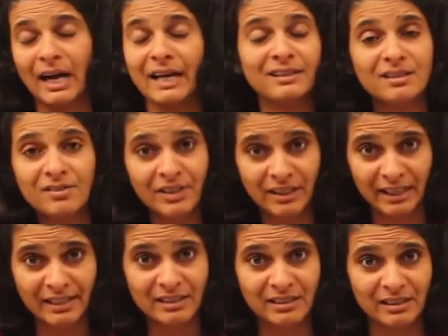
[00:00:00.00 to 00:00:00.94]
I didn't
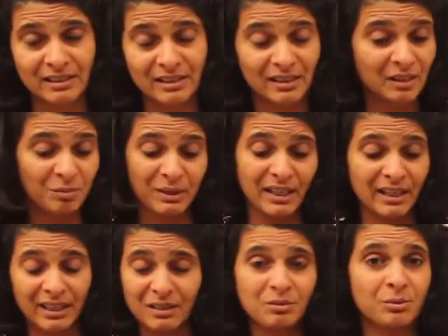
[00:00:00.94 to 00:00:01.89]
realize it, but
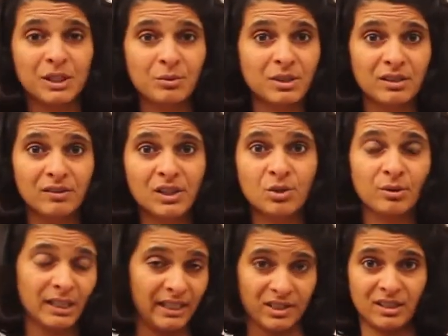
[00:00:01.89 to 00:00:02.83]
it was a
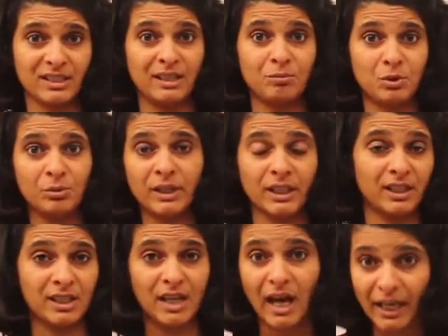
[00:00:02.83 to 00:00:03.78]
ritual. I just kept doing
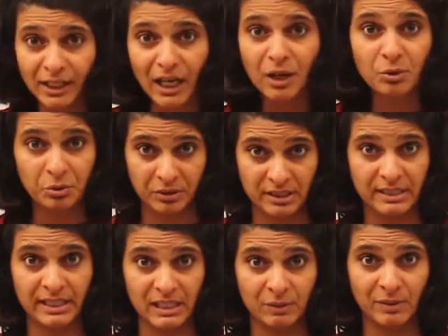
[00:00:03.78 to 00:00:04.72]
it. I now know the
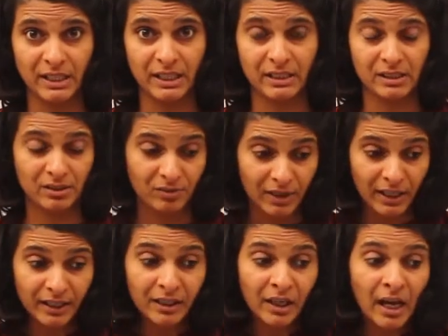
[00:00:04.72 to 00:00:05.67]
science behind it,
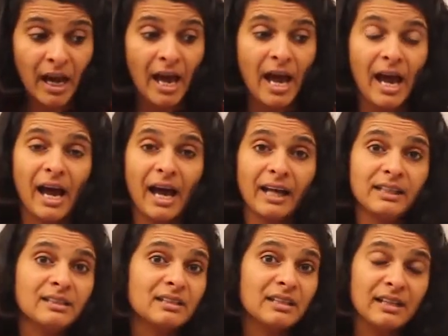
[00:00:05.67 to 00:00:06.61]
right?
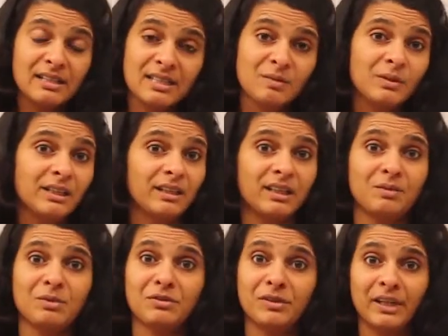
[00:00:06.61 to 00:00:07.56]
And
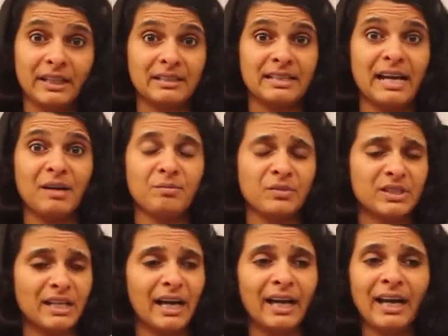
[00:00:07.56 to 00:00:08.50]
similarly, before
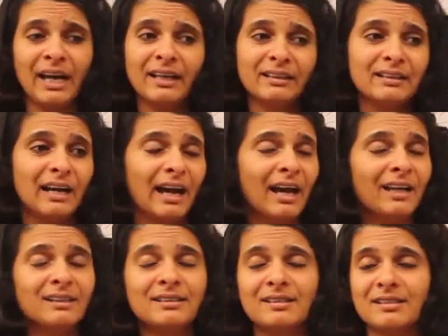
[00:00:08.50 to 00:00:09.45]
exams, I
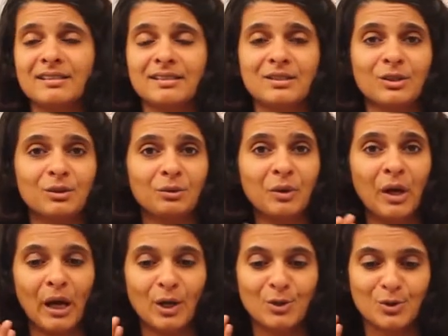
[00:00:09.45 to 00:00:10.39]
had this, you know,
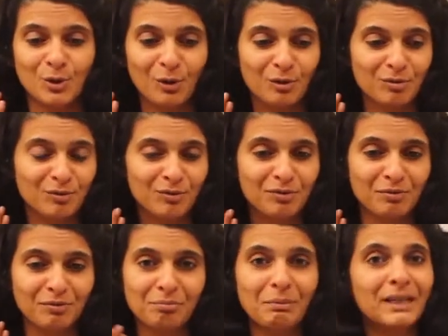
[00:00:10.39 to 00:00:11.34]
sort of
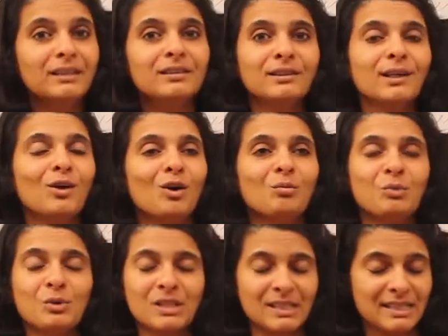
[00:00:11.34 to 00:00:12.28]
mantra
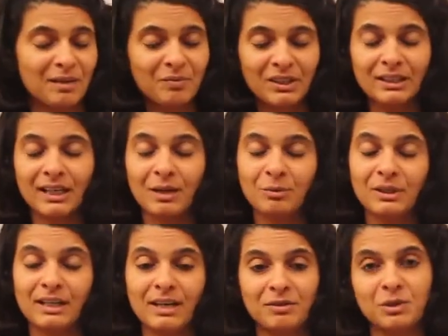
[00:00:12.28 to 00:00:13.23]
almost, something that I
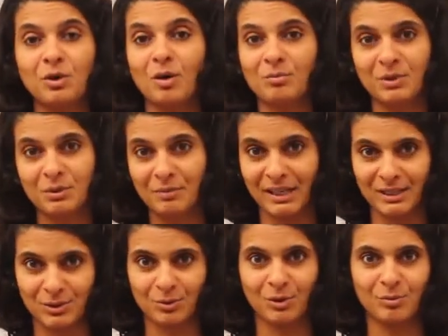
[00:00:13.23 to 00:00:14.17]
would never
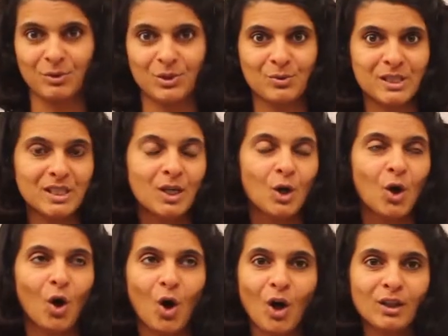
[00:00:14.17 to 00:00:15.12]
compromise on, which was
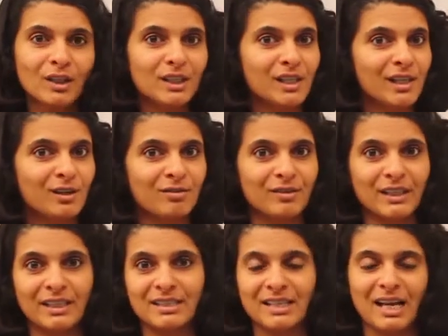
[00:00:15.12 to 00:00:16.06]
on the day of
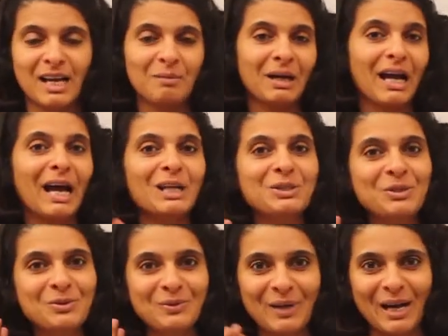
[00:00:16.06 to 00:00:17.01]
an exam,
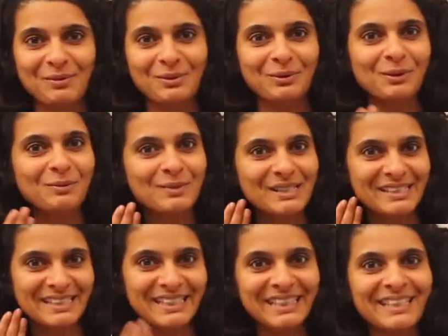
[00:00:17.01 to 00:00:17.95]
I would
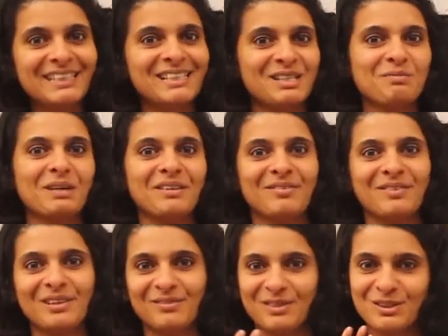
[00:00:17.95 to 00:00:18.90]
always eat my
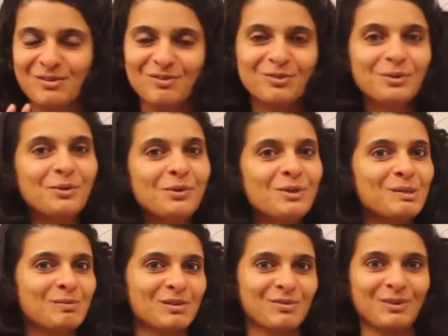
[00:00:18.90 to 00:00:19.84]
favorite
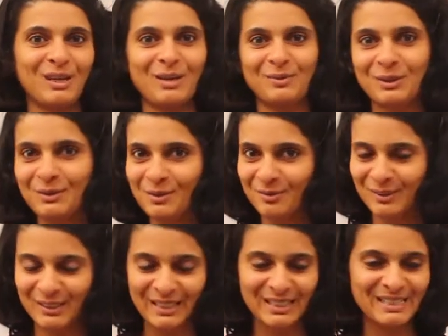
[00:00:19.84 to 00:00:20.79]
food before I would go
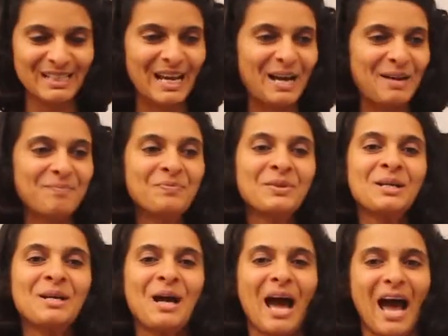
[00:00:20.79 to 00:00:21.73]
for the exam.
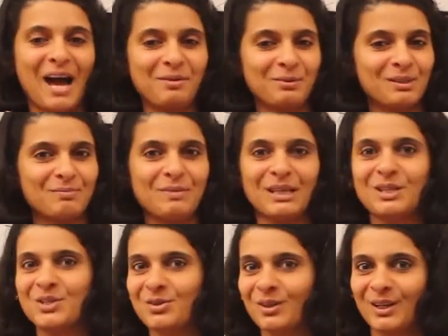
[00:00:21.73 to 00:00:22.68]
I would make
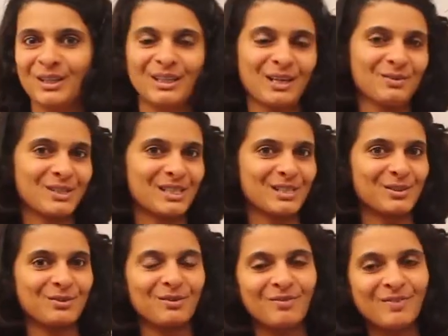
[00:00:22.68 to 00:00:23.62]
sure that I was,
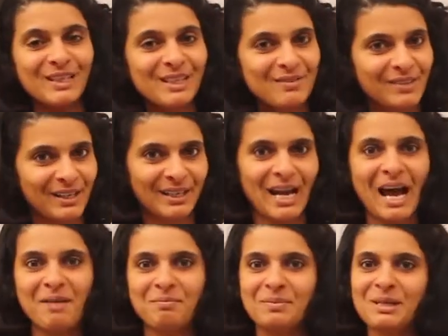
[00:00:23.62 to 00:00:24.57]
you know, feeling very
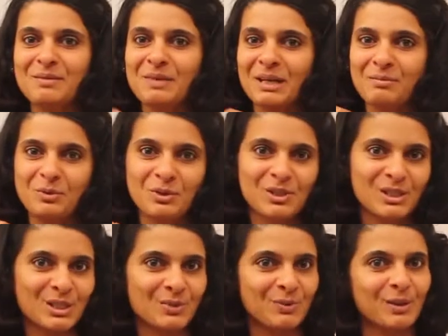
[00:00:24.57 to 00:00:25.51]
happy, my
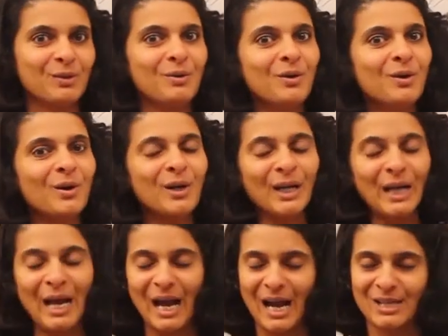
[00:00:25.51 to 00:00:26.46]
emotions were
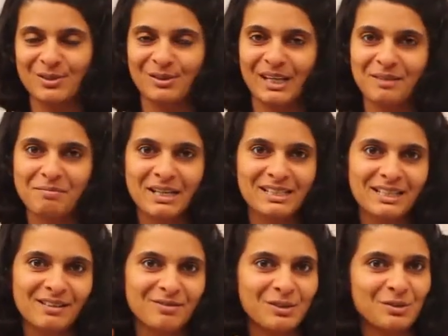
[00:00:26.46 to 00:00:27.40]
good. I used to get
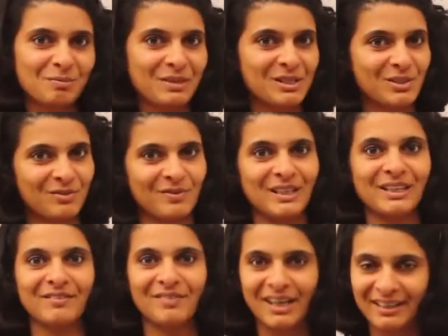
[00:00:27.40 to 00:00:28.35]
myself into a place of
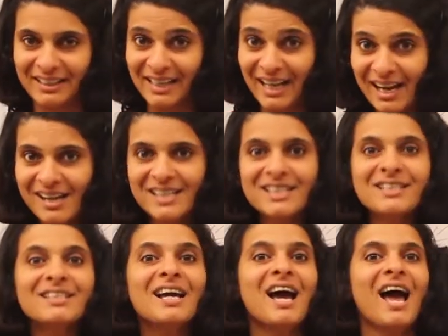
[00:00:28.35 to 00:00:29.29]
feeling very nice.